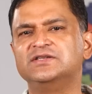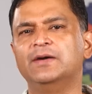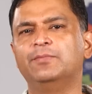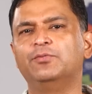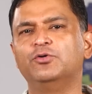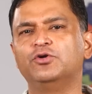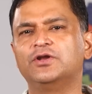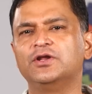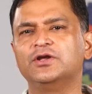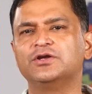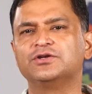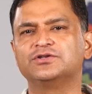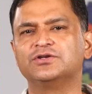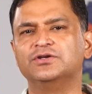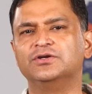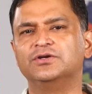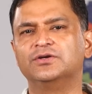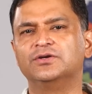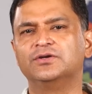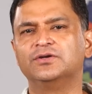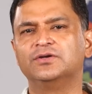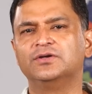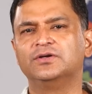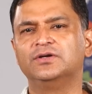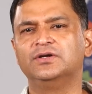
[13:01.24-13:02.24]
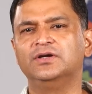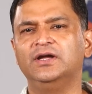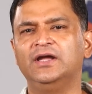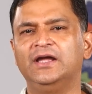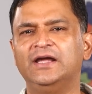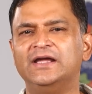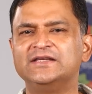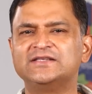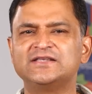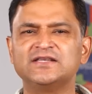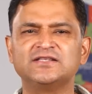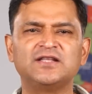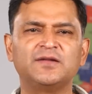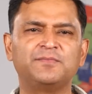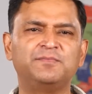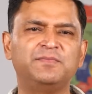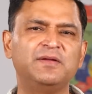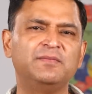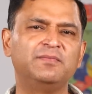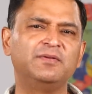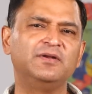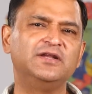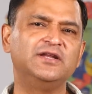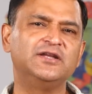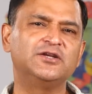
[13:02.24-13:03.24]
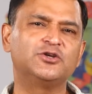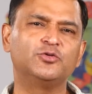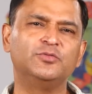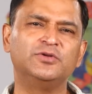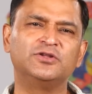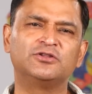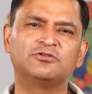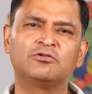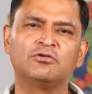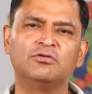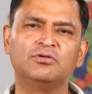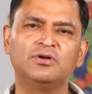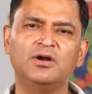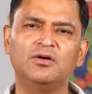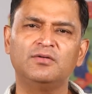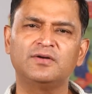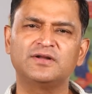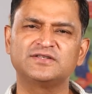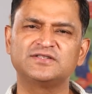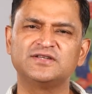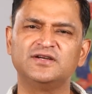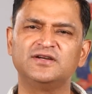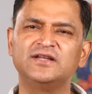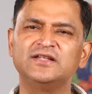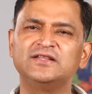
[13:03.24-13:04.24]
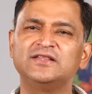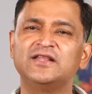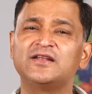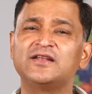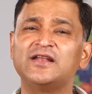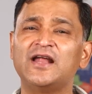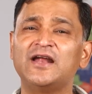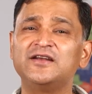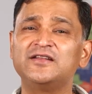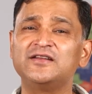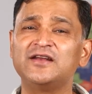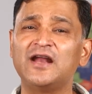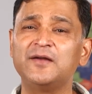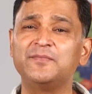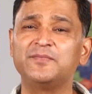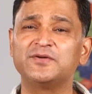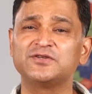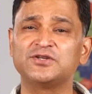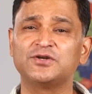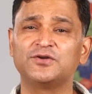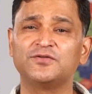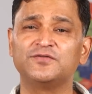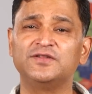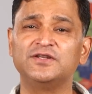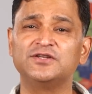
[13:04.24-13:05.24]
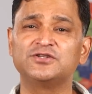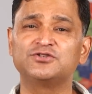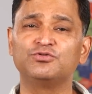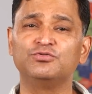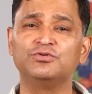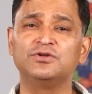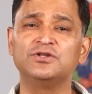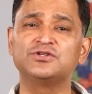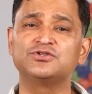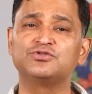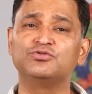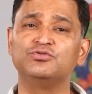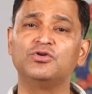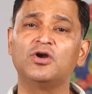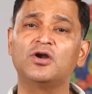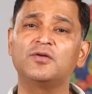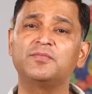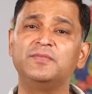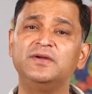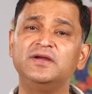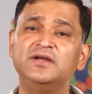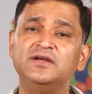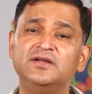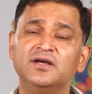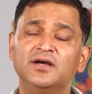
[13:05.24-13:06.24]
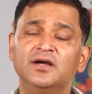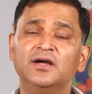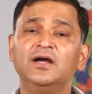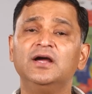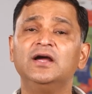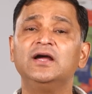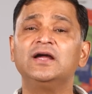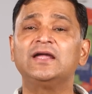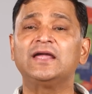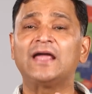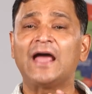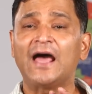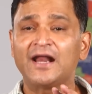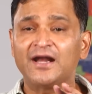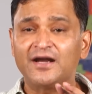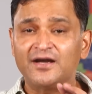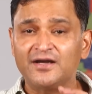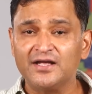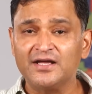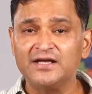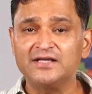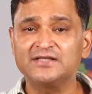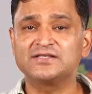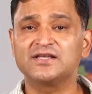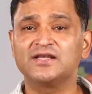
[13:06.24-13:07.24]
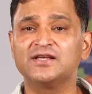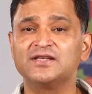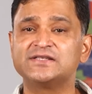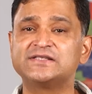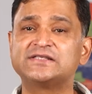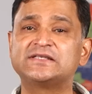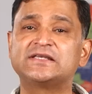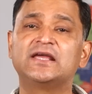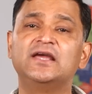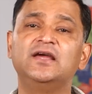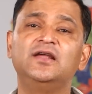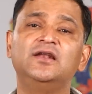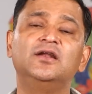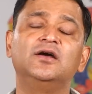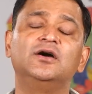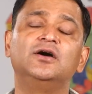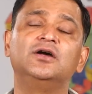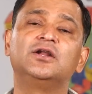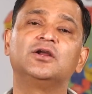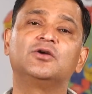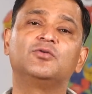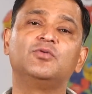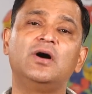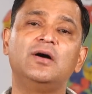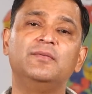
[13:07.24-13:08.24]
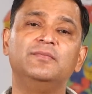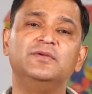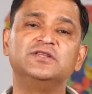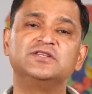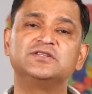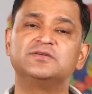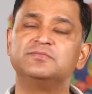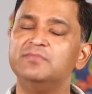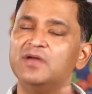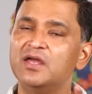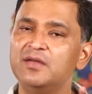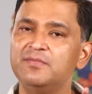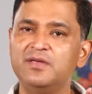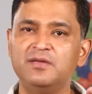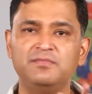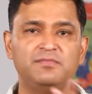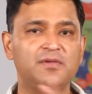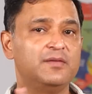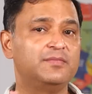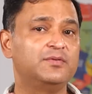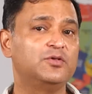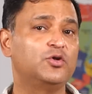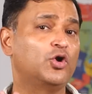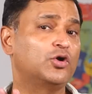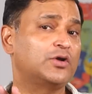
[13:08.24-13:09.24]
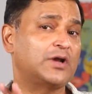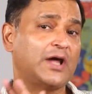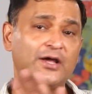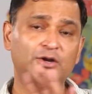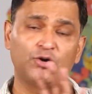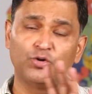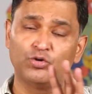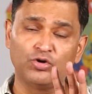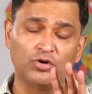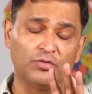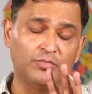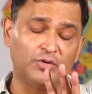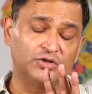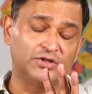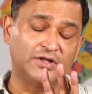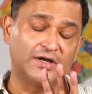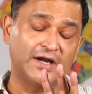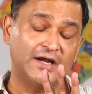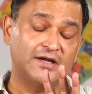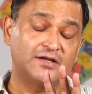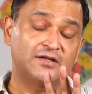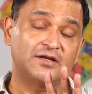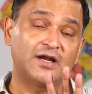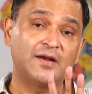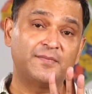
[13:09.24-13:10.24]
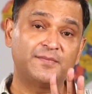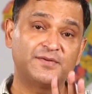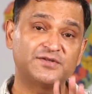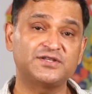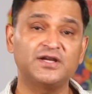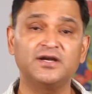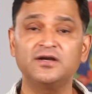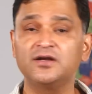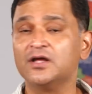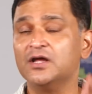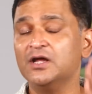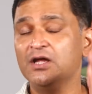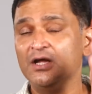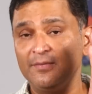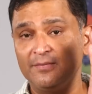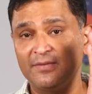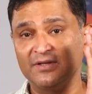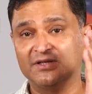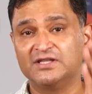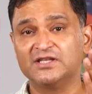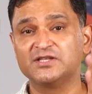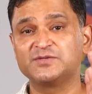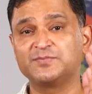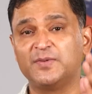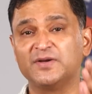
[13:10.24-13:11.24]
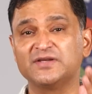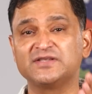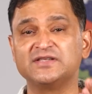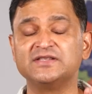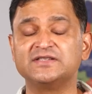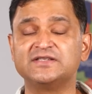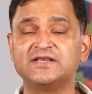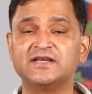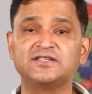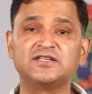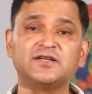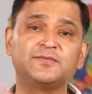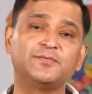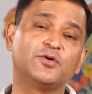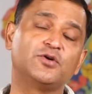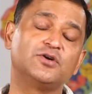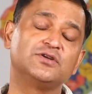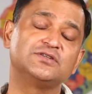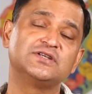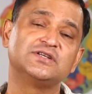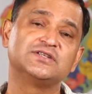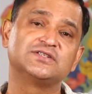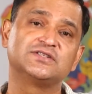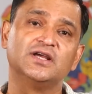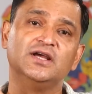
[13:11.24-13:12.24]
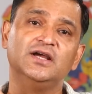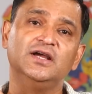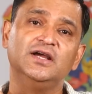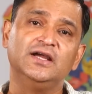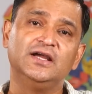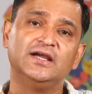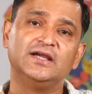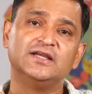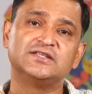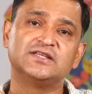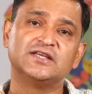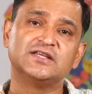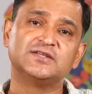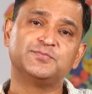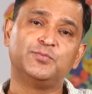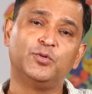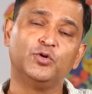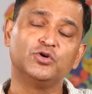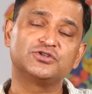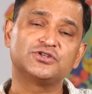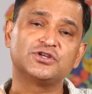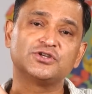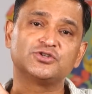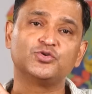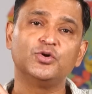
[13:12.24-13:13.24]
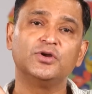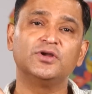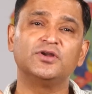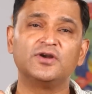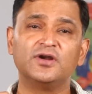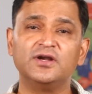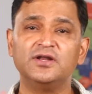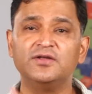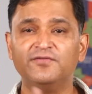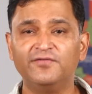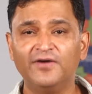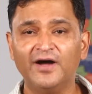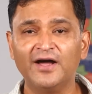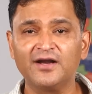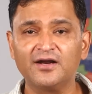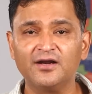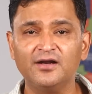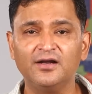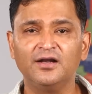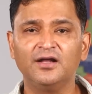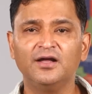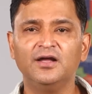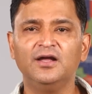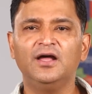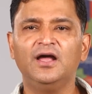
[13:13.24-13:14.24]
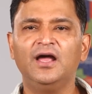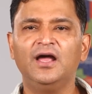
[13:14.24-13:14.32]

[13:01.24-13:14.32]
deportation. He says that people need to be thrown out, asserting that 99% of these students do not meet Canada's skill requirements. Maybe, maybe not. I don't know about the 99%, but this person says it because his post is going really viral.